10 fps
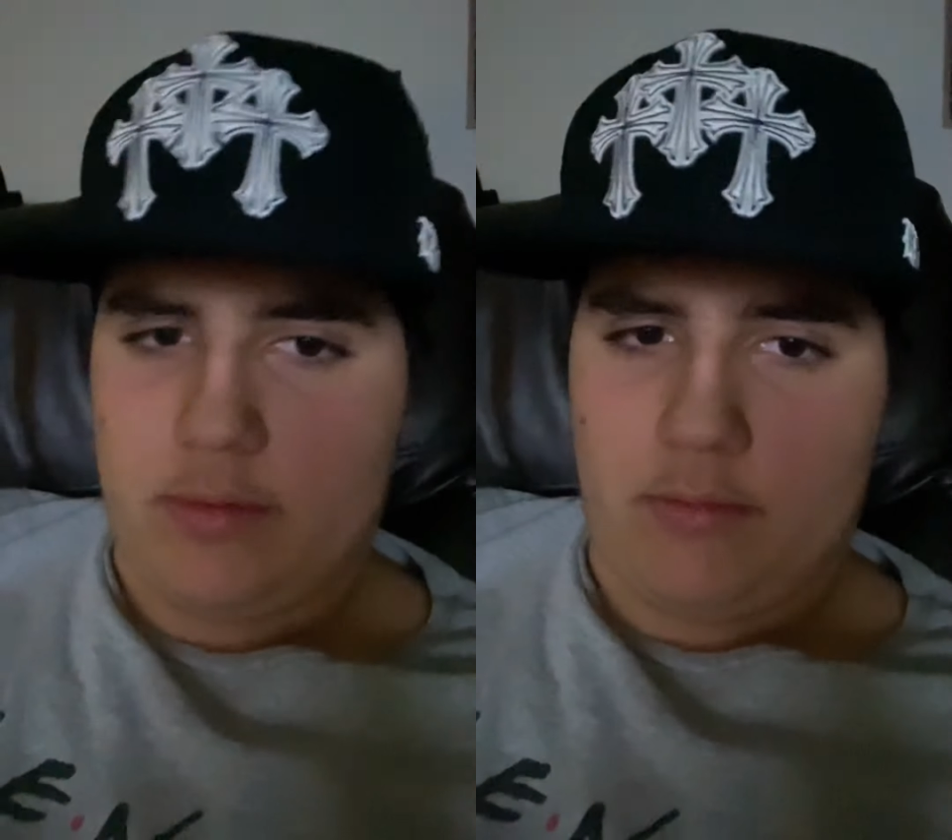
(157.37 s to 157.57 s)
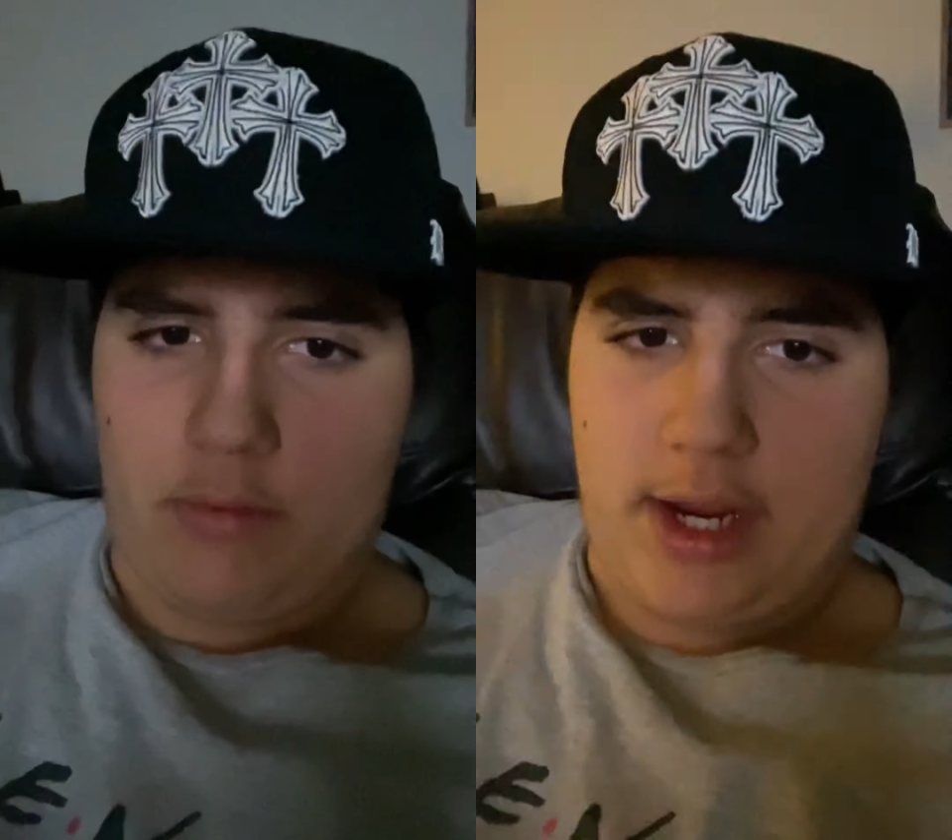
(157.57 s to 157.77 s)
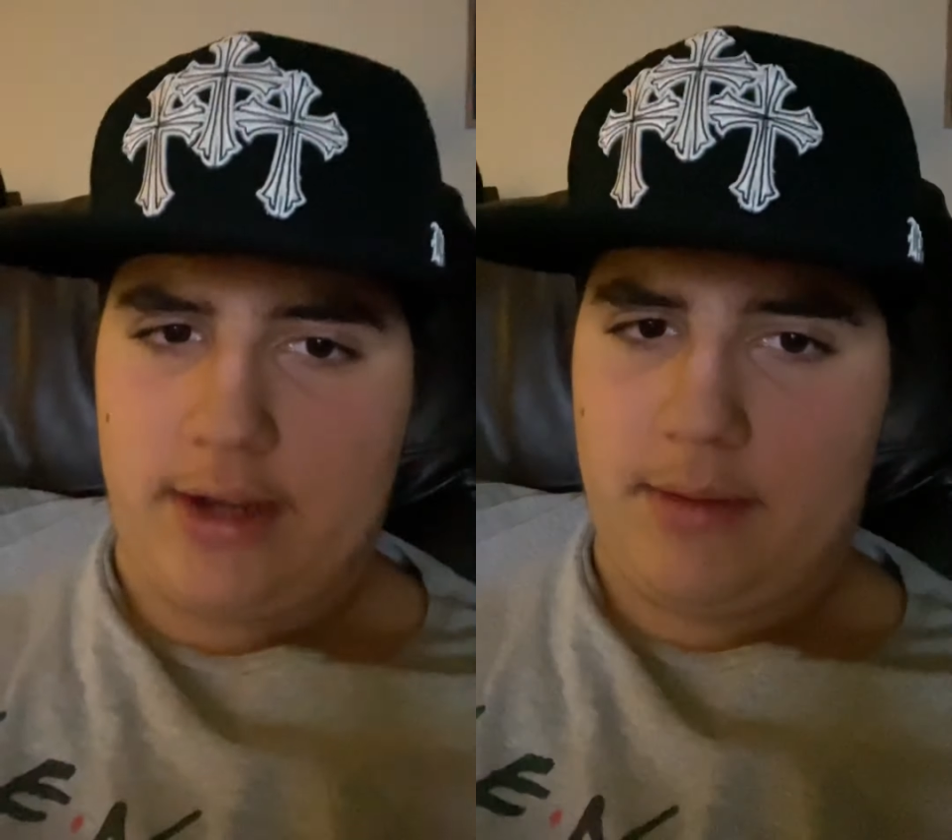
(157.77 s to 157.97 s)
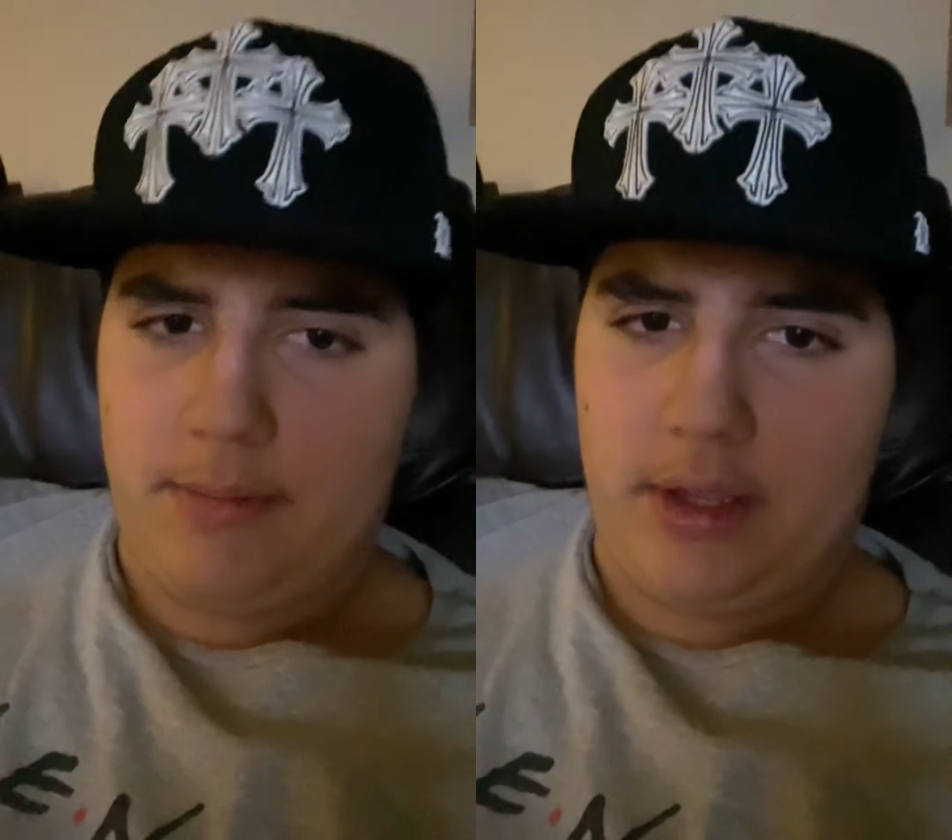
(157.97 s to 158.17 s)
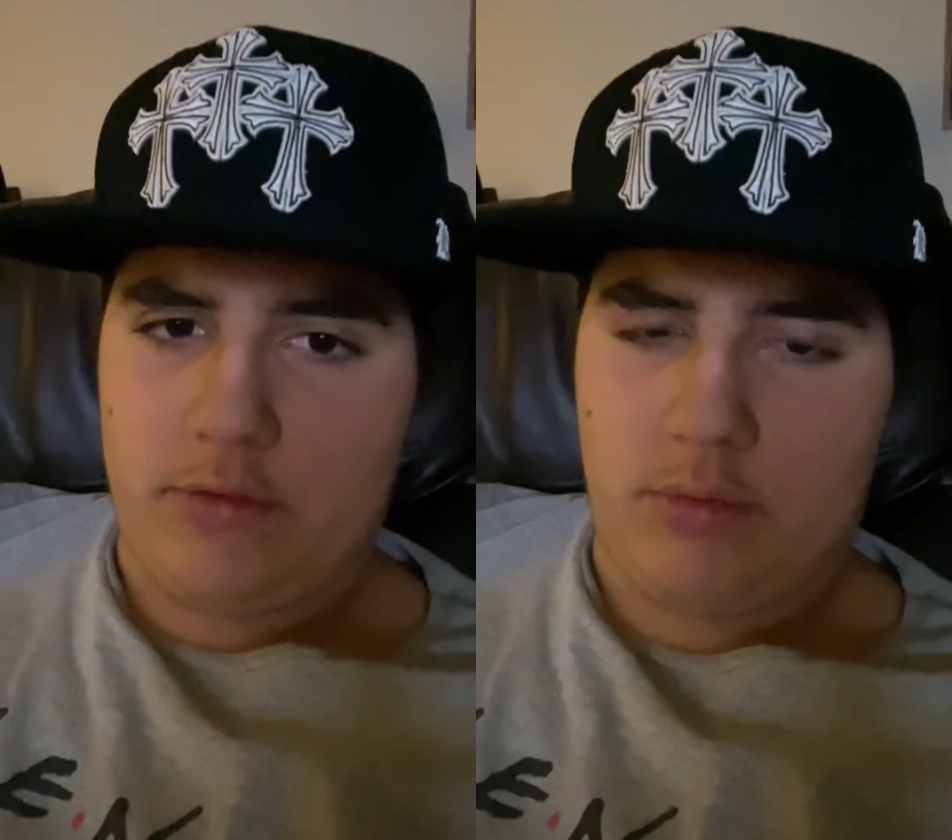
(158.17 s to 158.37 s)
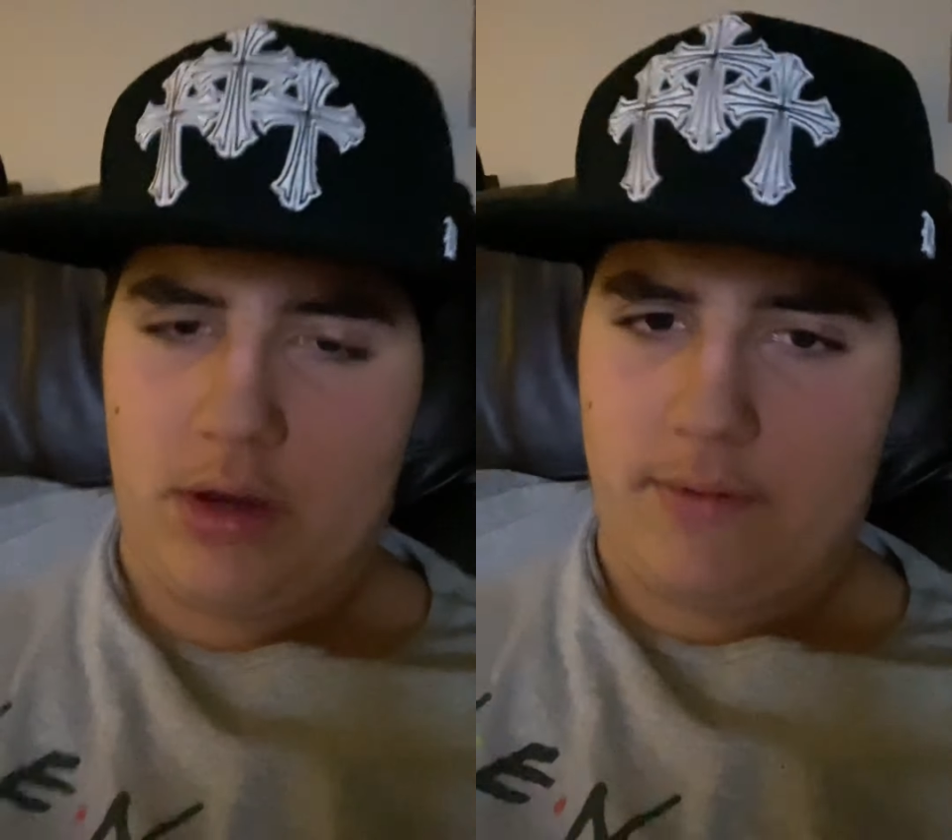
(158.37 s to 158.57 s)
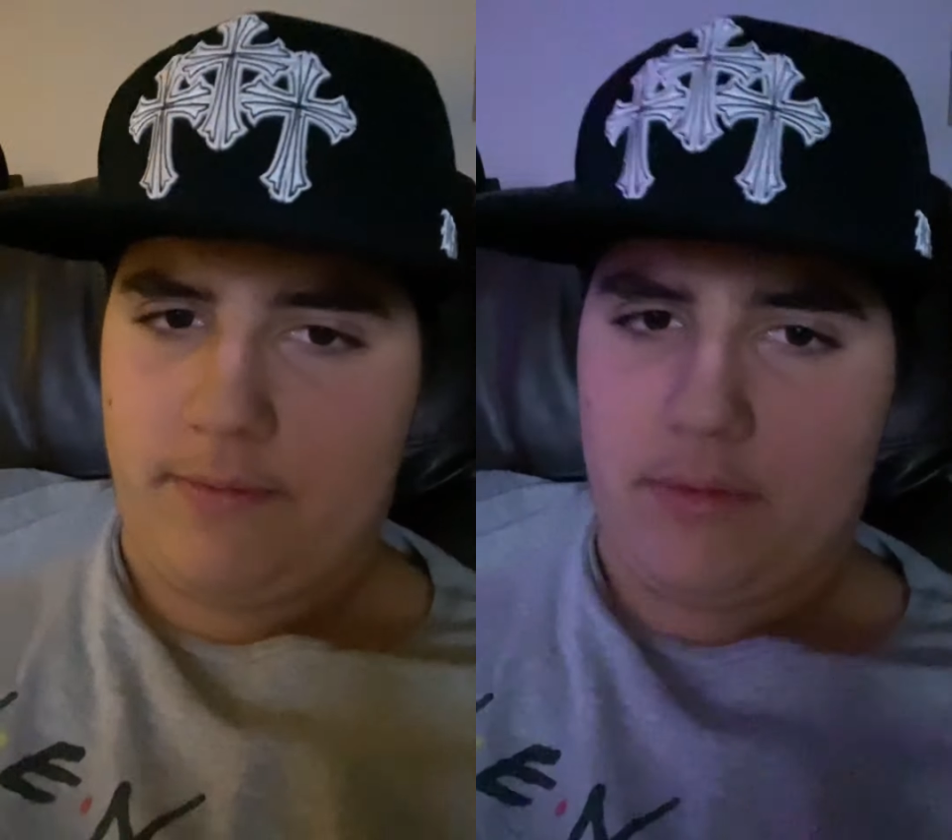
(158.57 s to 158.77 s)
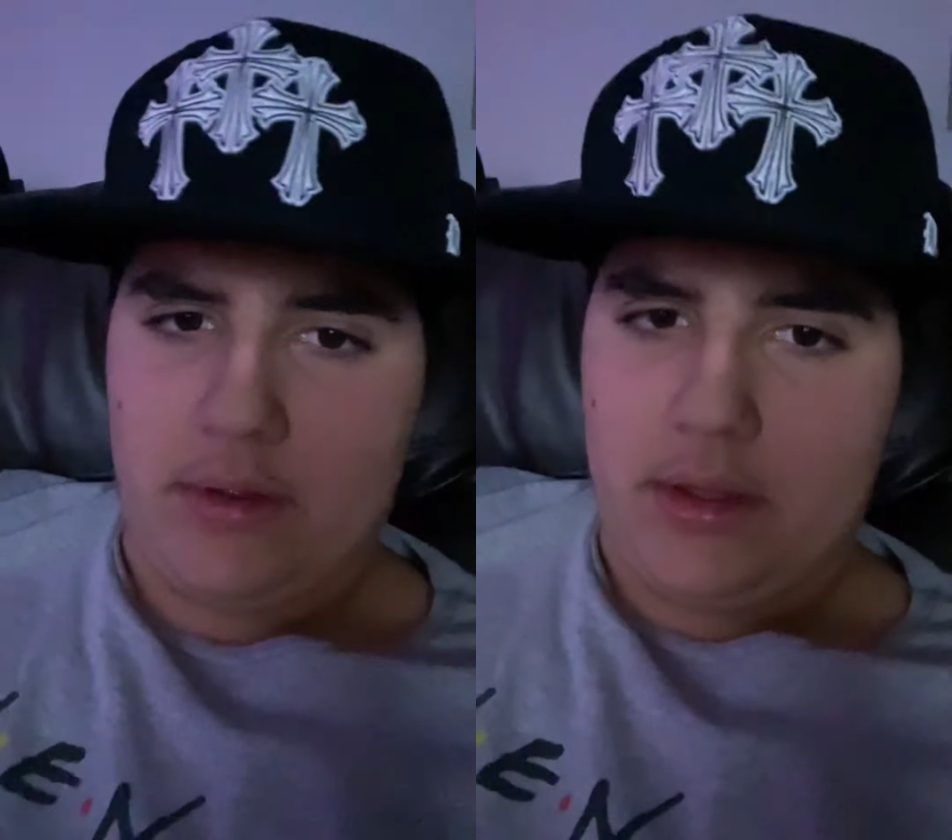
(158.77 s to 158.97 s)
wind up being 12,